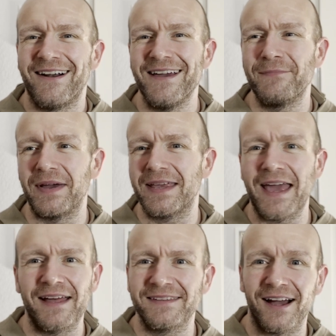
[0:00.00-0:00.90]
Alright, but
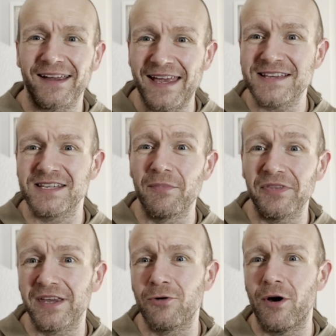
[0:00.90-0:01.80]
get a dog, get something
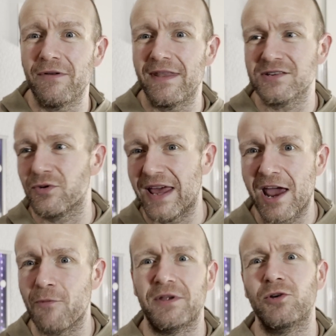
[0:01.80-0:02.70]
to go out and that's going to
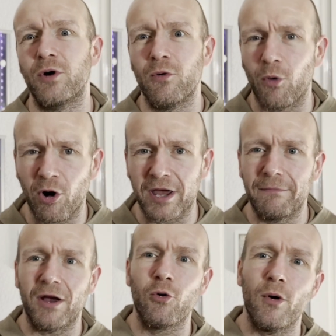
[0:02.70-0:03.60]
help you to go out walking,
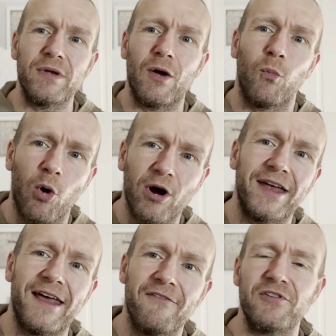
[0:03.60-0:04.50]
but go out and get
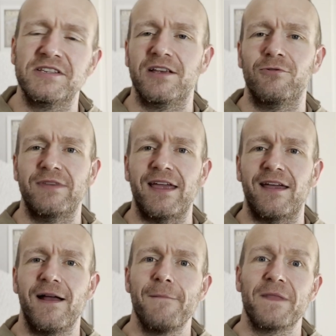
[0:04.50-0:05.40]
walking every single day.